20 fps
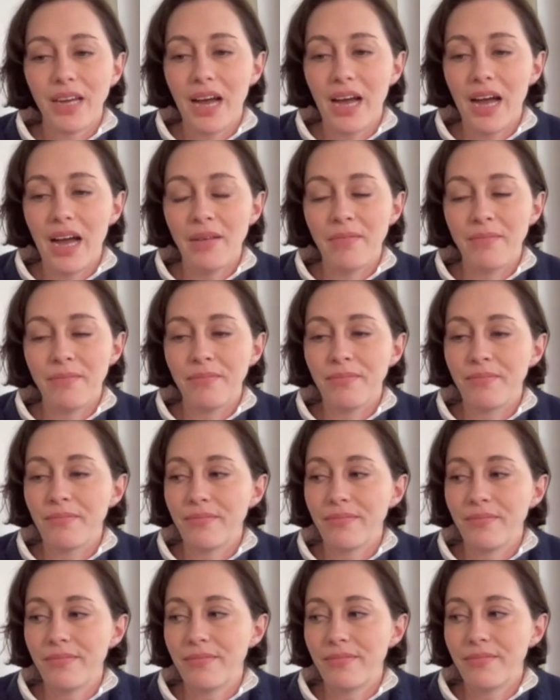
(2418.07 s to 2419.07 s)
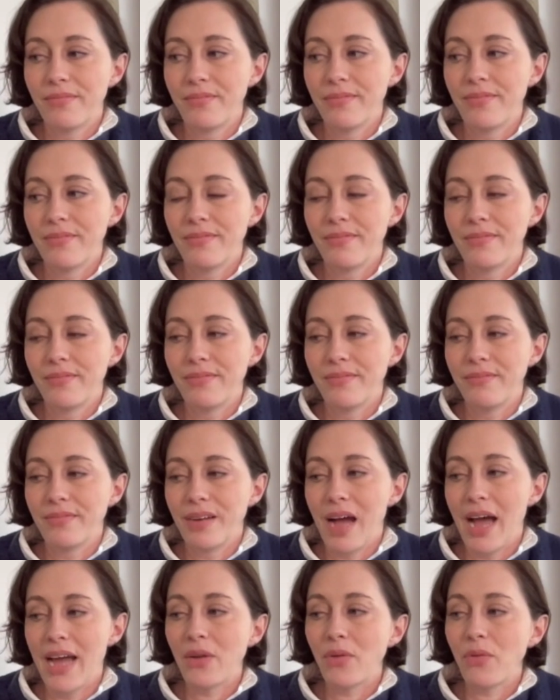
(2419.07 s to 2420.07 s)
um,
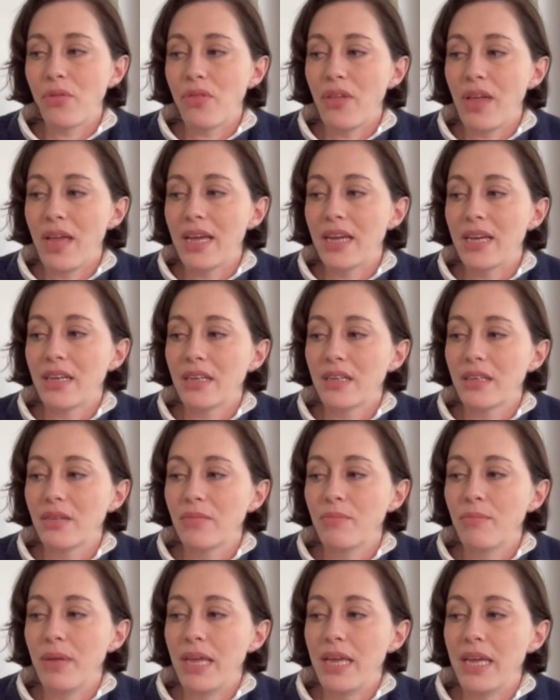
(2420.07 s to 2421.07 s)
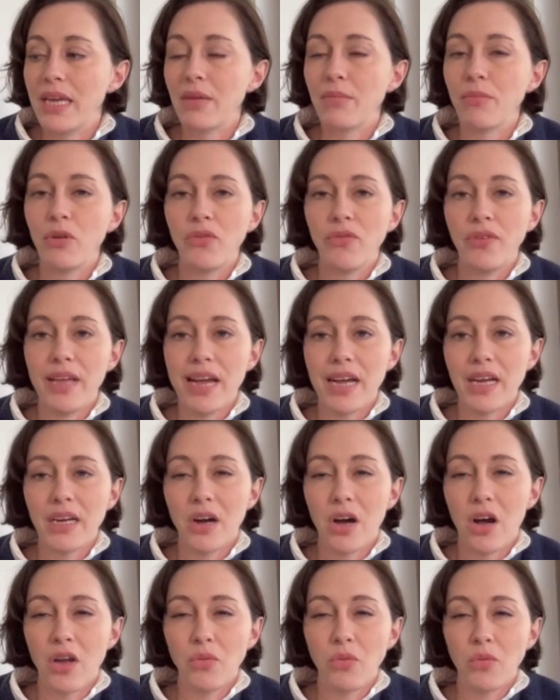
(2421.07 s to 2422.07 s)
I don't think being in a movie at
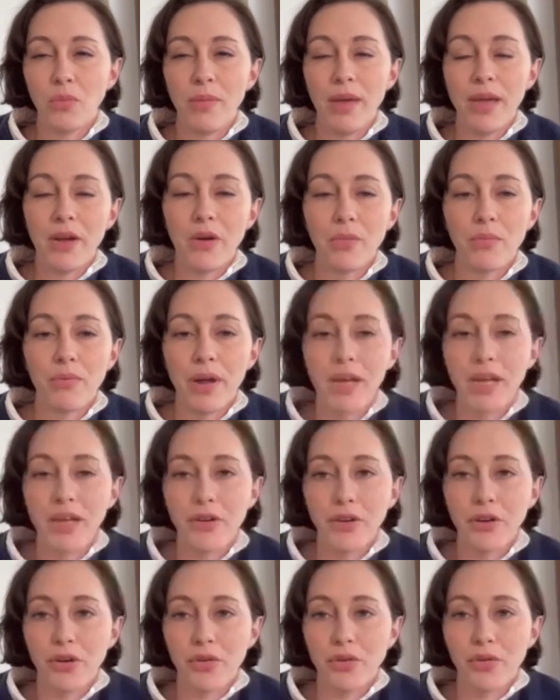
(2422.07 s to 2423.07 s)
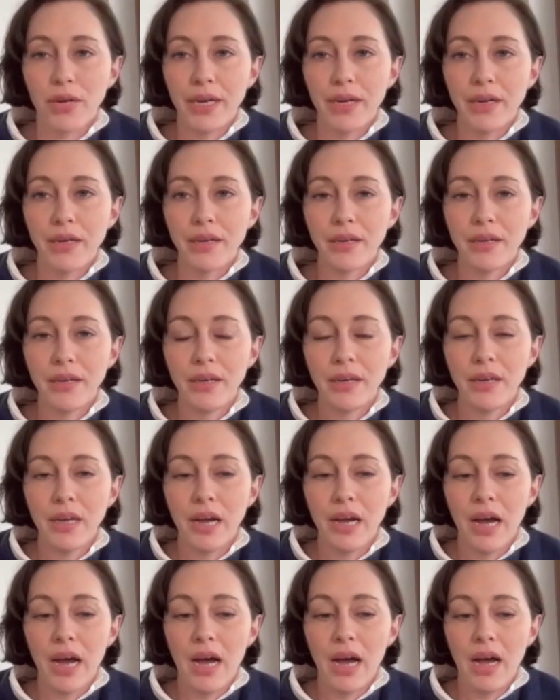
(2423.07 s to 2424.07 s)
Cannes will make or break your career.
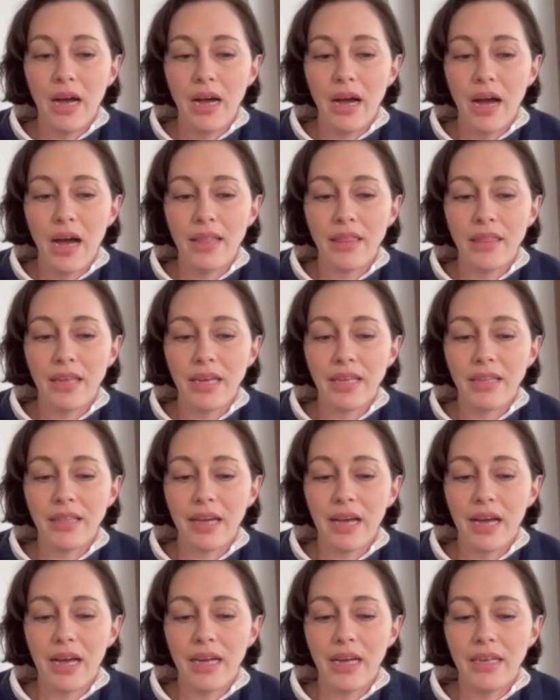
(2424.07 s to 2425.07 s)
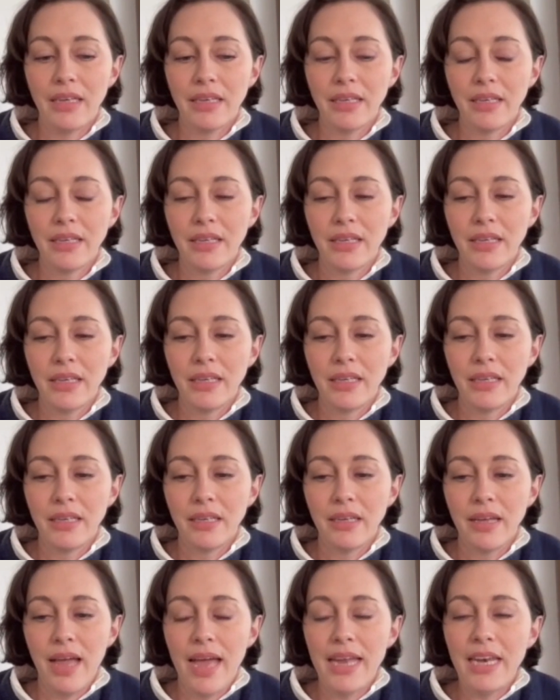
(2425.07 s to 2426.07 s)
Uh, I think that
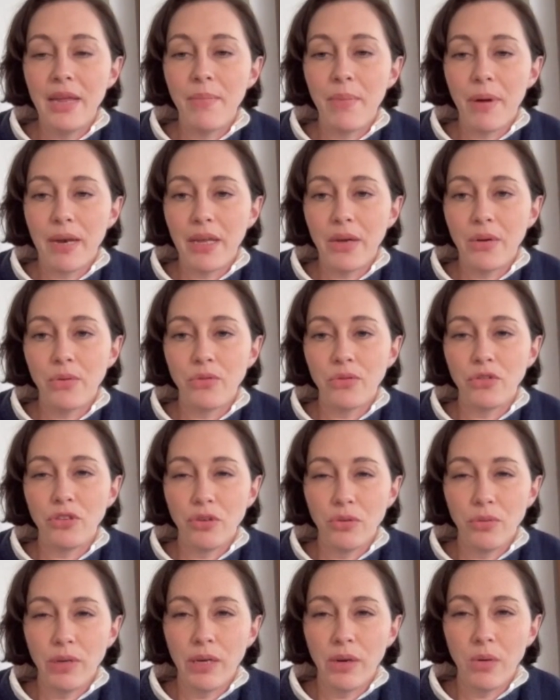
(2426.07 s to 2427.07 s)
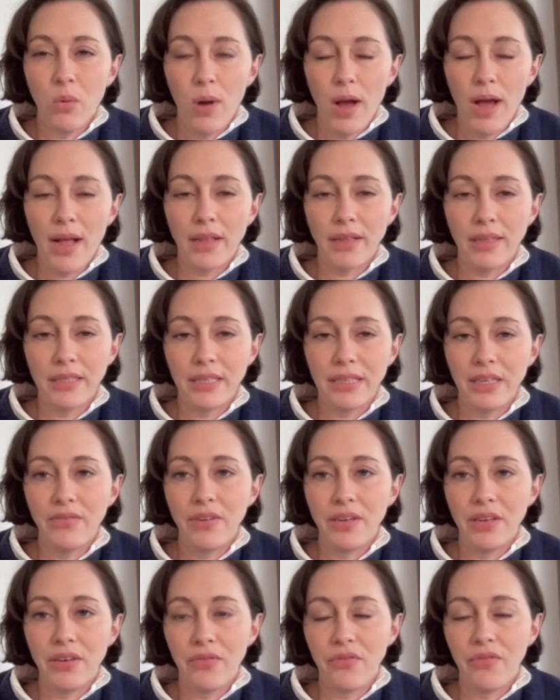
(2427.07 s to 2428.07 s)
anybody who's doing well in T
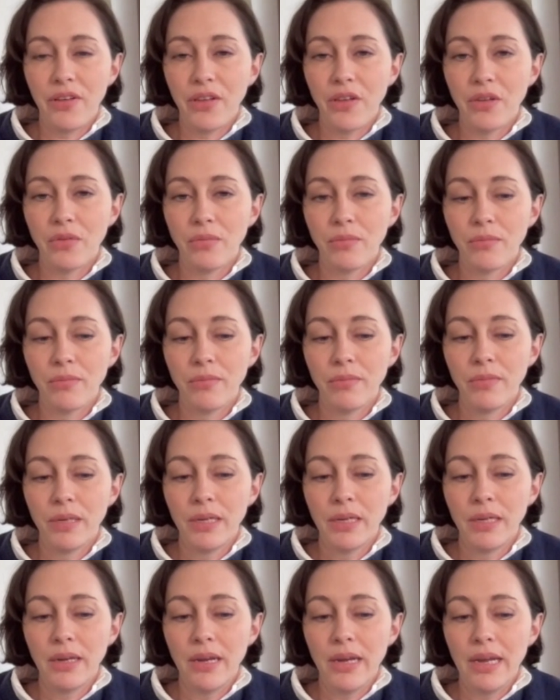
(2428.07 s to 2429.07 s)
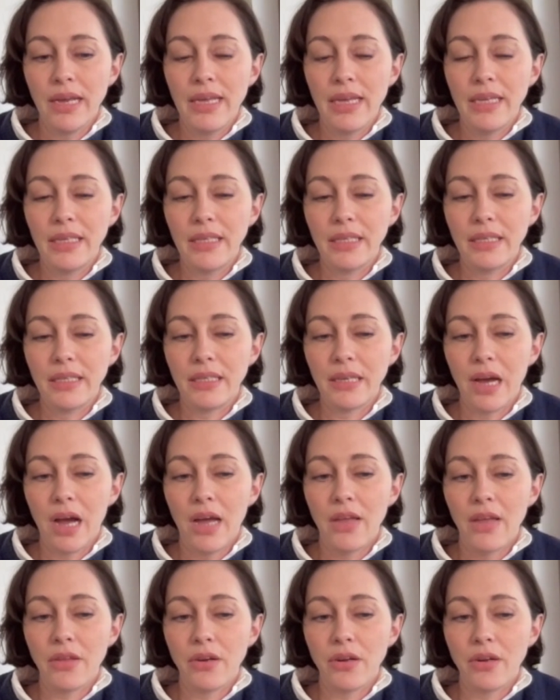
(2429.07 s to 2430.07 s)
V and film is
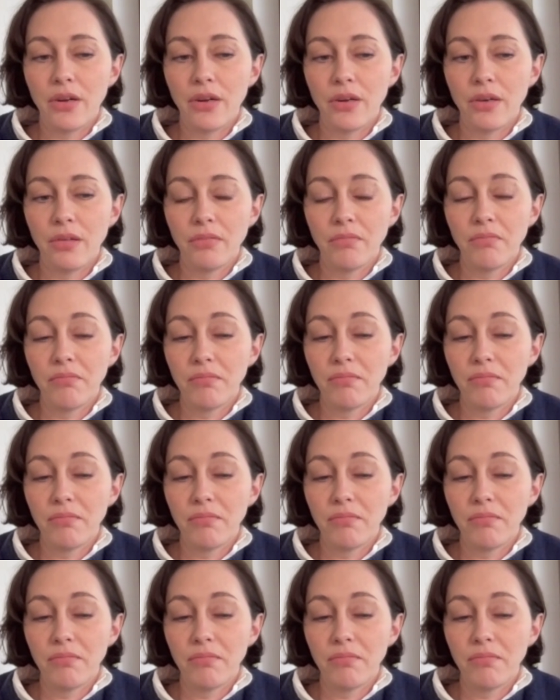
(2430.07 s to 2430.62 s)
either